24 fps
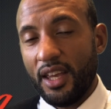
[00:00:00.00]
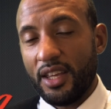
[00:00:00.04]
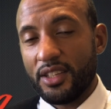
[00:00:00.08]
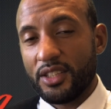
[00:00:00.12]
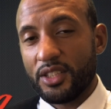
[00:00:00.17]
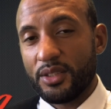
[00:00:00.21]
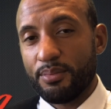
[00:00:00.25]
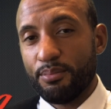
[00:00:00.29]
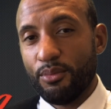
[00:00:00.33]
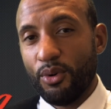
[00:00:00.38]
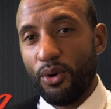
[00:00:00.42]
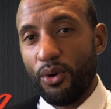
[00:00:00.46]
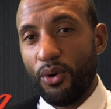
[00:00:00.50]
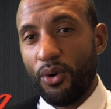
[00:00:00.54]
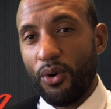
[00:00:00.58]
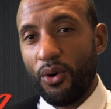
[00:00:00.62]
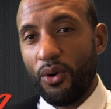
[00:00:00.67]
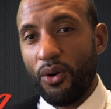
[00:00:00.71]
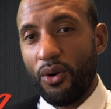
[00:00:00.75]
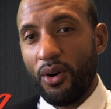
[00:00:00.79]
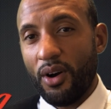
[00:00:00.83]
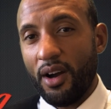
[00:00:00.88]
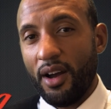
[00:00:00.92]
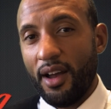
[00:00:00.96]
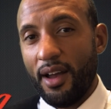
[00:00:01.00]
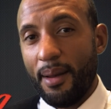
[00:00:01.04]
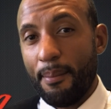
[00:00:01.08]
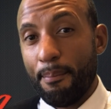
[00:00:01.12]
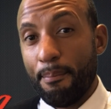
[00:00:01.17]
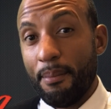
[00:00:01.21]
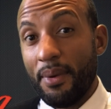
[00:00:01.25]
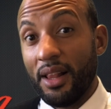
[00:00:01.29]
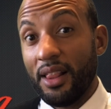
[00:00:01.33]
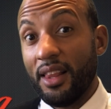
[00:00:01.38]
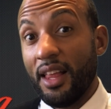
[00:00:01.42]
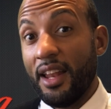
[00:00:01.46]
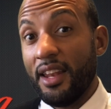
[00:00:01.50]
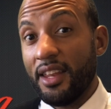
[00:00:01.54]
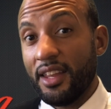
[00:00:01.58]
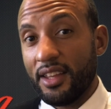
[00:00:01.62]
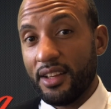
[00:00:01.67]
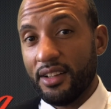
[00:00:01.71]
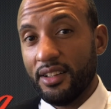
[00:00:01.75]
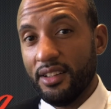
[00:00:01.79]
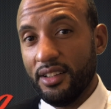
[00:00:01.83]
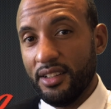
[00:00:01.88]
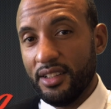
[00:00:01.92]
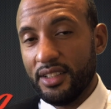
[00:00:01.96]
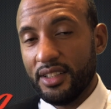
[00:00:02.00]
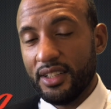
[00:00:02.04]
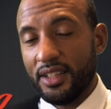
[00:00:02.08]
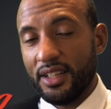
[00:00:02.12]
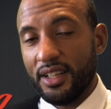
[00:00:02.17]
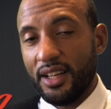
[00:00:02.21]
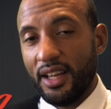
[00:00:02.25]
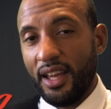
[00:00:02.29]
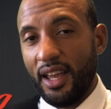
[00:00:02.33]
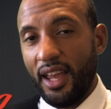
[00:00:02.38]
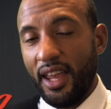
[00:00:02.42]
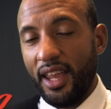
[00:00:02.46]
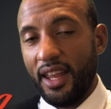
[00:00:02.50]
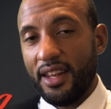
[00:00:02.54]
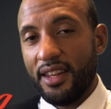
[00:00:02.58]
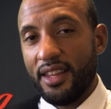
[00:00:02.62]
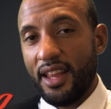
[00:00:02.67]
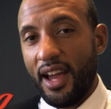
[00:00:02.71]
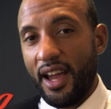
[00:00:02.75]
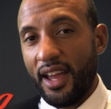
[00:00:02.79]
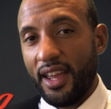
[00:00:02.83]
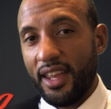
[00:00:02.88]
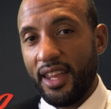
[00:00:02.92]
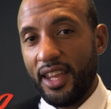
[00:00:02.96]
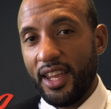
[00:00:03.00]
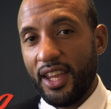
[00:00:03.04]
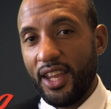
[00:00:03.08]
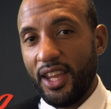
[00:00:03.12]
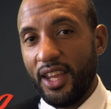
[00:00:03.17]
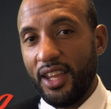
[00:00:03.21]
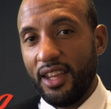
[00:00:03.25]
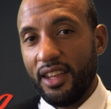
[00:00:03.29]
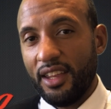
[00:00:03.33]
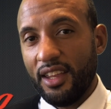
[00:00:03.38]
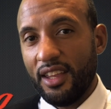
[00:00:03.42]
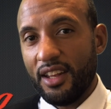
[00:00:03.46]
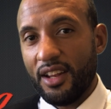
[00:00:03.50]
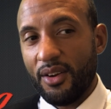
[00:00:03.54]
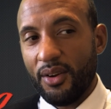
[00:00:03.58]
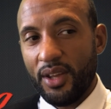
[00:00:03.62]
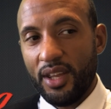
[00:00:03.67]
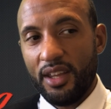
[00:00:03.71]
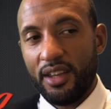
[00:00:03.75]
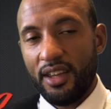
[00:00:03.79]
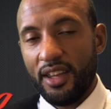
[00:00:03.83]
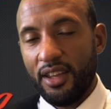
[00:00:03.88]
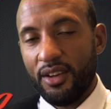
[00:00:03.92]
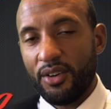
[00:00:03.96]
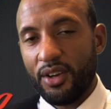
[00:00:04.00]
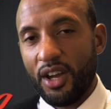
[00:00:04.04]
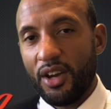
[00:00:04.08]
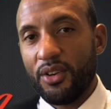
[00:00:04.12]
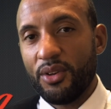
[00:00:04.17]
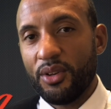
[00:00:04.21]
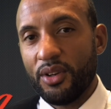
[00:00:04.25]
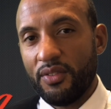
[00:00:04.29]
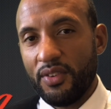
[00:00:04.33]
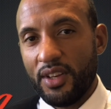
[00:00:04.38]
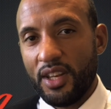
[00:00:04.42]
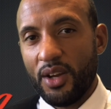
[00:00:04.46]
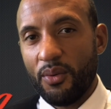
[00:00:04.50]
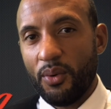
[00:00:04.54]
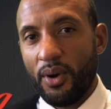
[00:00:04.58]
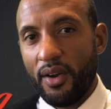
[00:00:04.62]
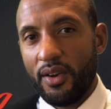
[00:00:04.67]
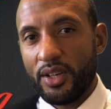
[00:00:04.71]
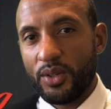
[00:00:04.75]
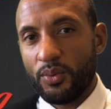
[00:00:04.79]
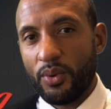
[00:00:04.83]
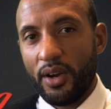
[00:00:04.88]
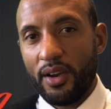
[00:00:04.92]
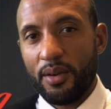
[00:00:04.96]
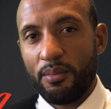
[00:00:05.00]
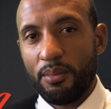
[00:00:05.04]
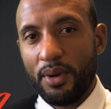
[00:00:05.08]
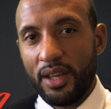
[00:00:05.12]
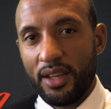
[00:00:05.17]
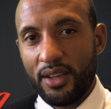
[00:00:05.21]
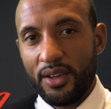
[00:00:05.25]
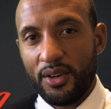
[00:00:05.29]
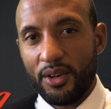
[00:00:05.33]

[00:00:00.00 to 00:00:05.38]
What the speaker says: It's more millennial in that he'll go and do a video where he's wearing